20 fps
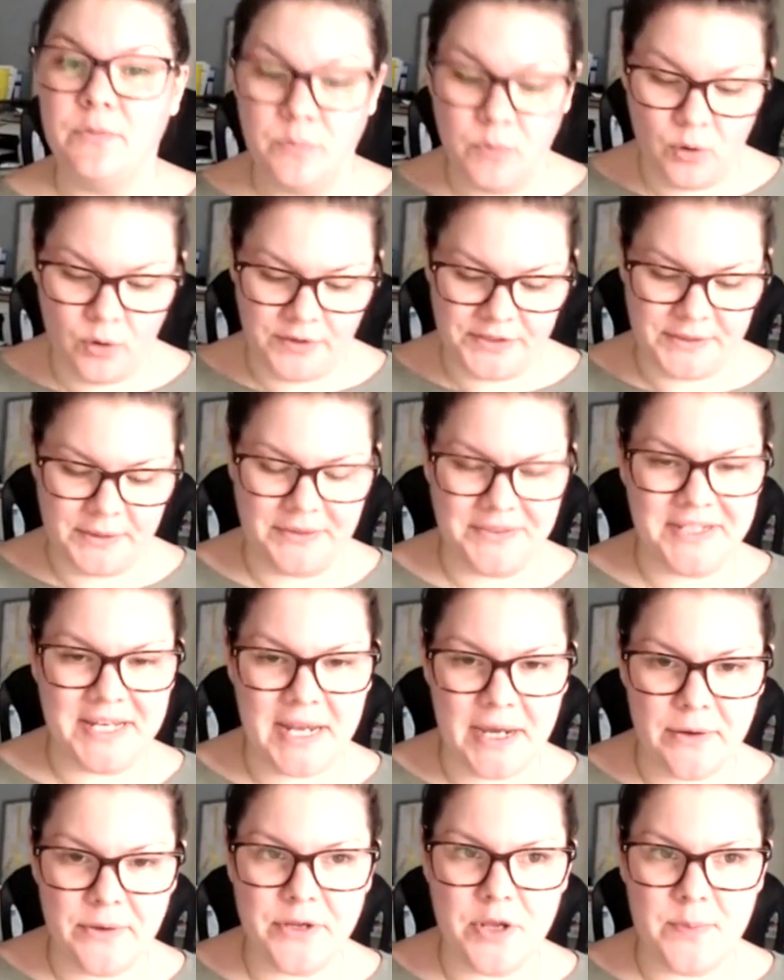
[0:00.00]
more. So I'll
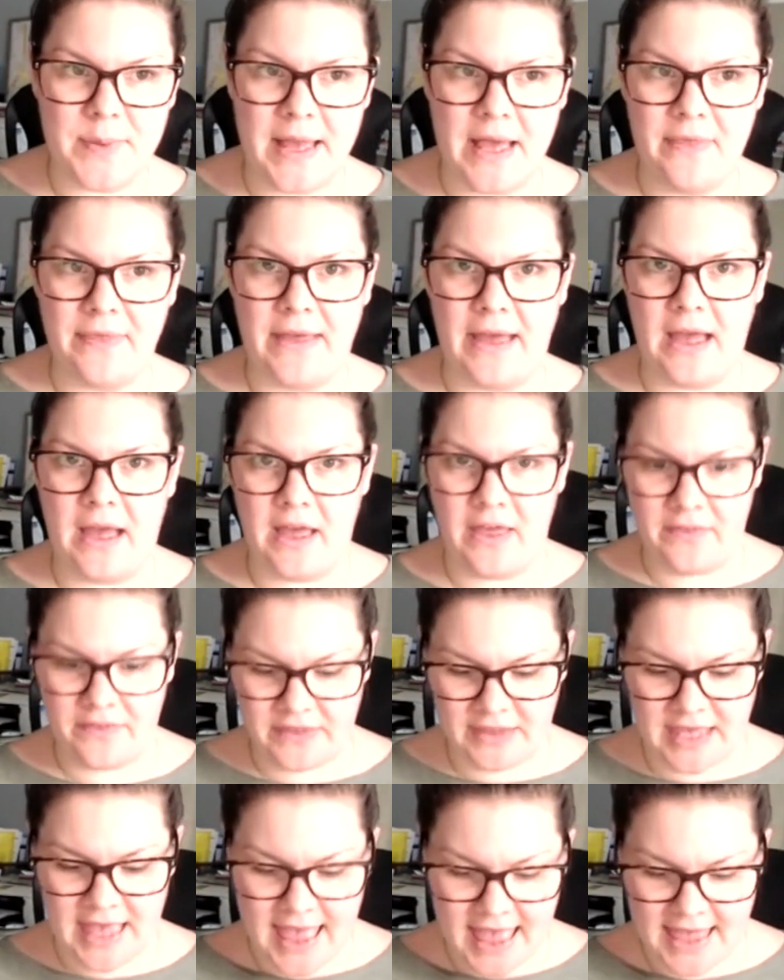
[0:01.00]
tell you about that at
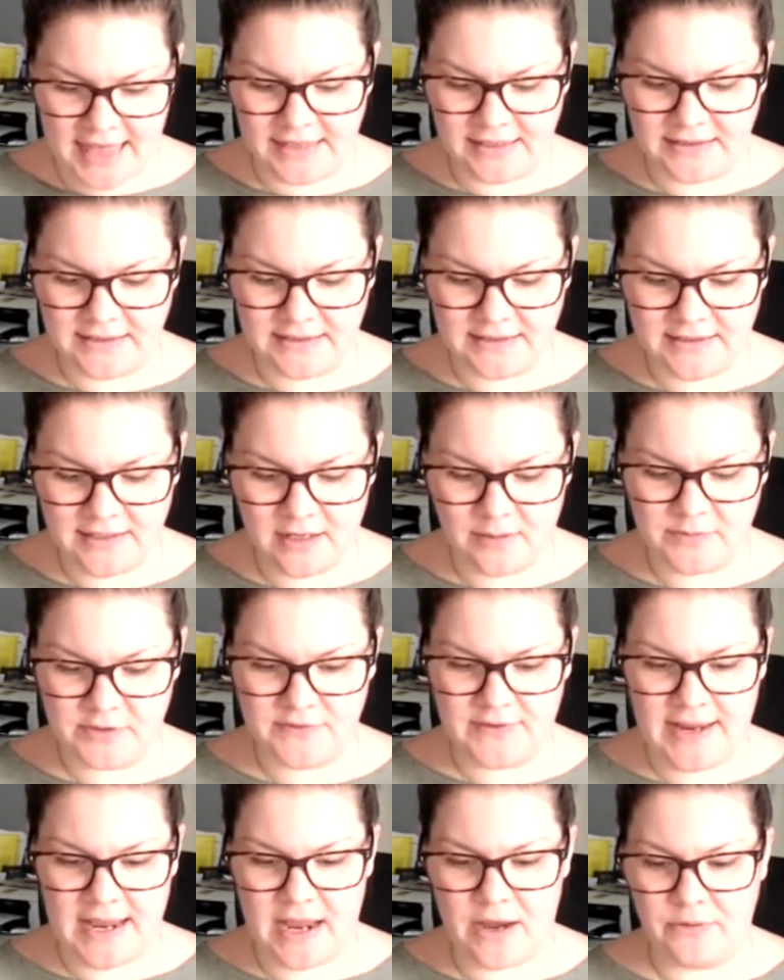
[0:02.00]
the end in terms
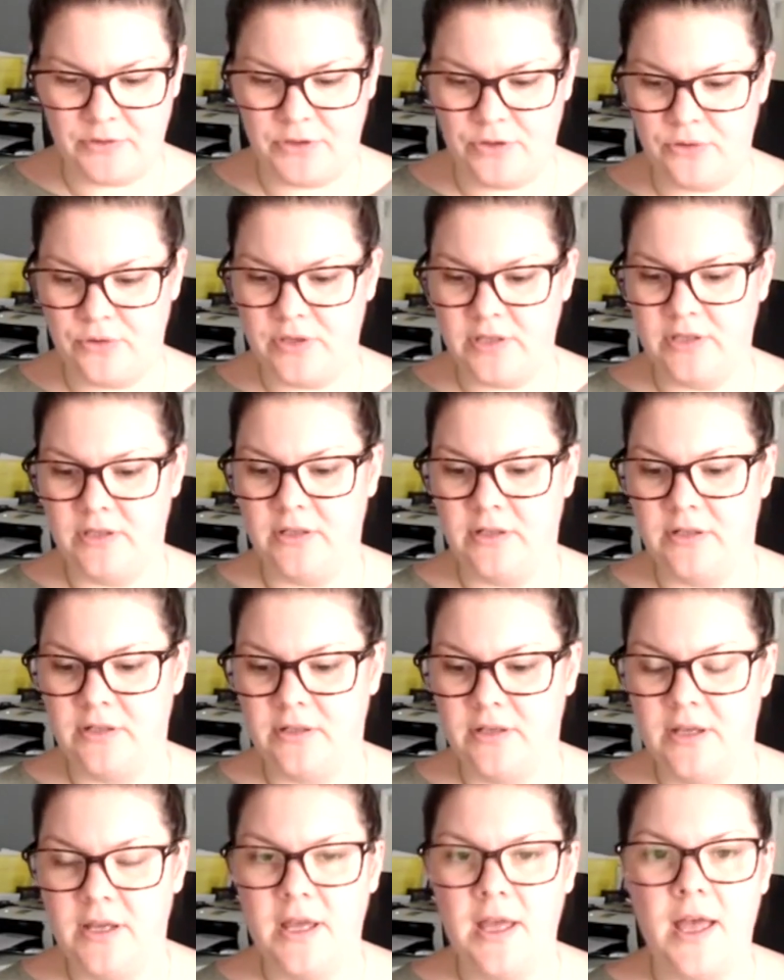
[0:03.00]
of how you
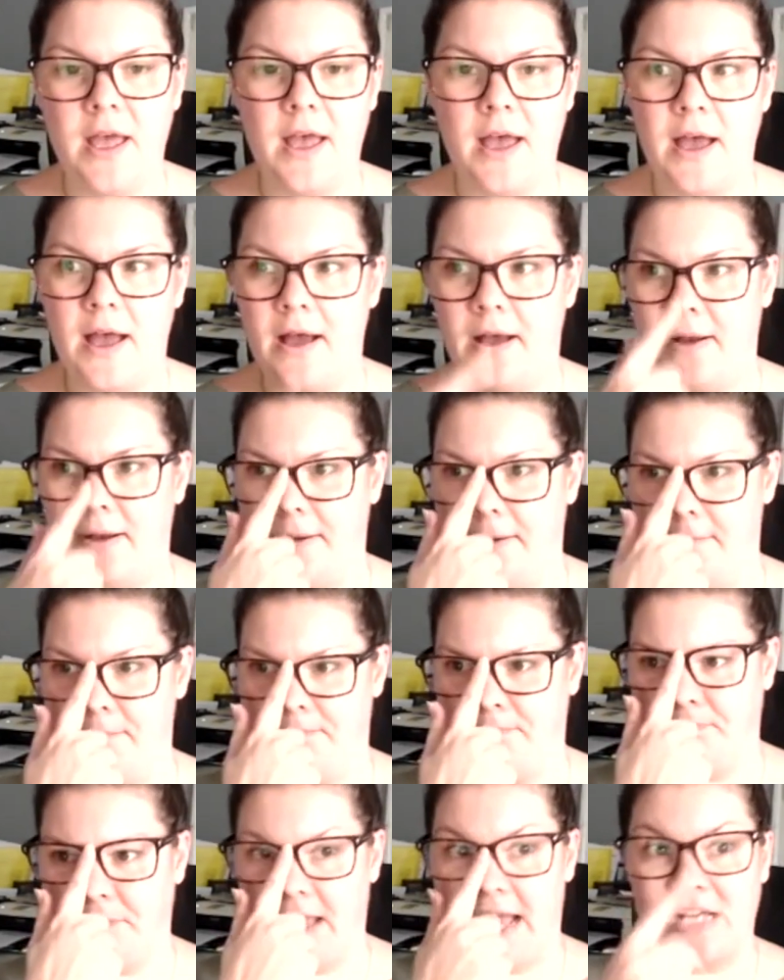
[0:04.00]
can
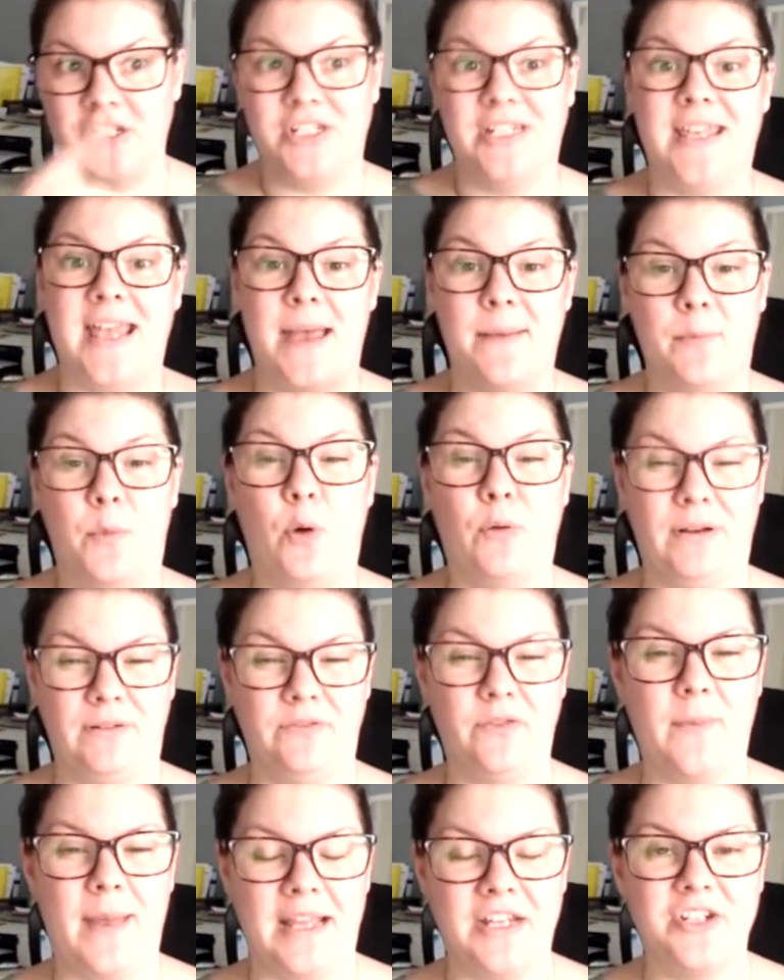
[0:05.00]
actually get more
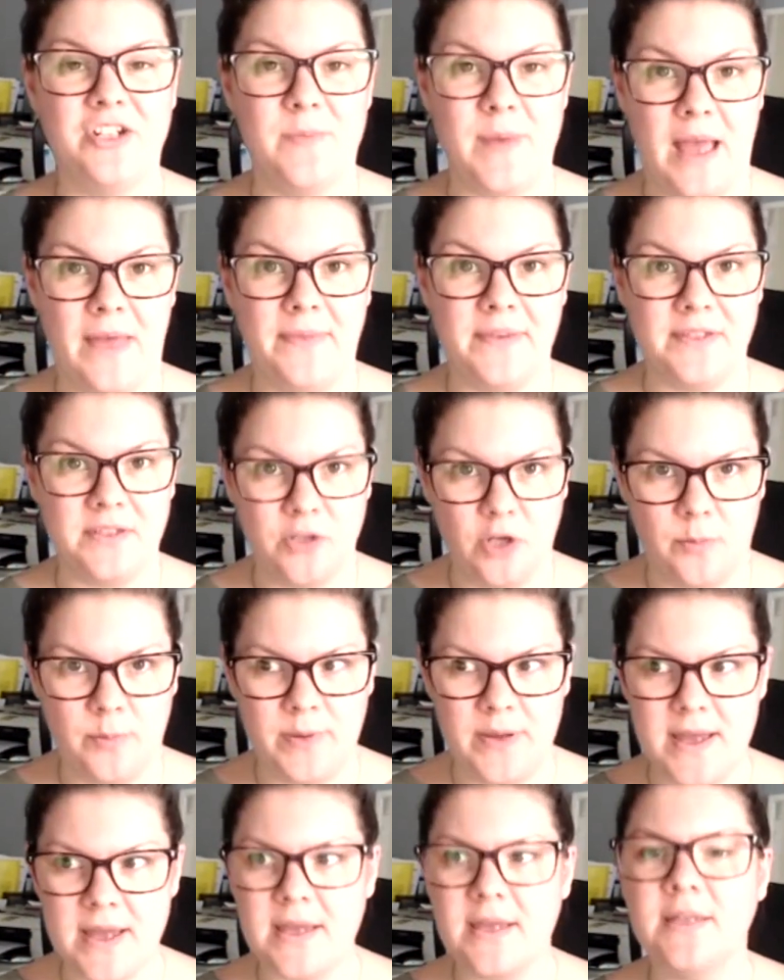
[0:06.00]
information about this
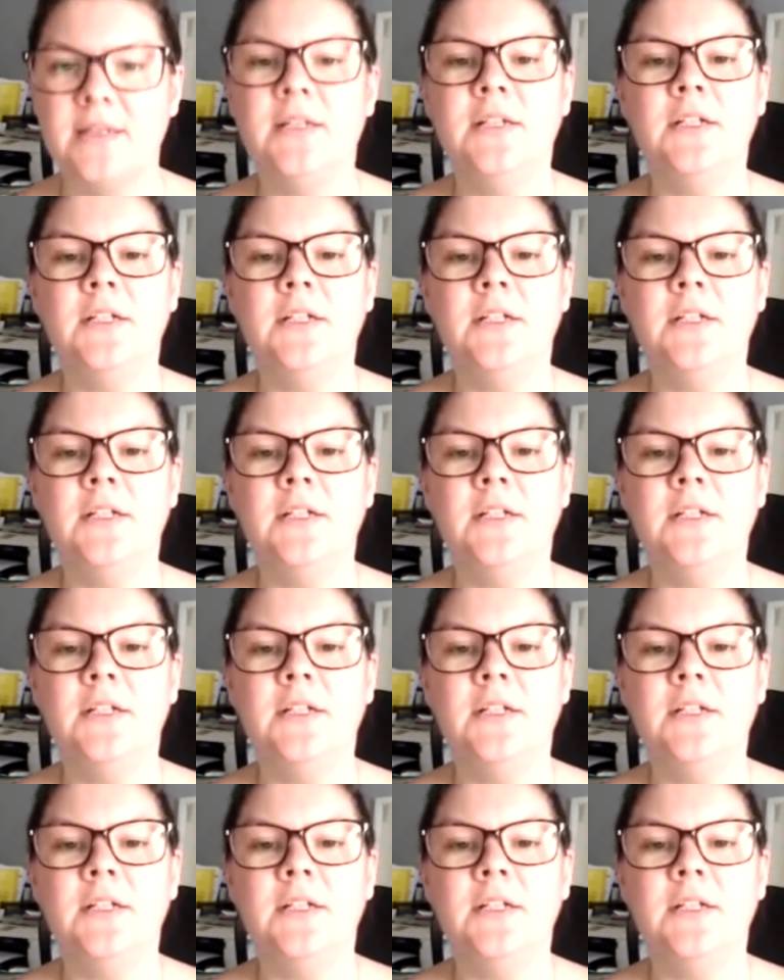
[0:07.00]
topic.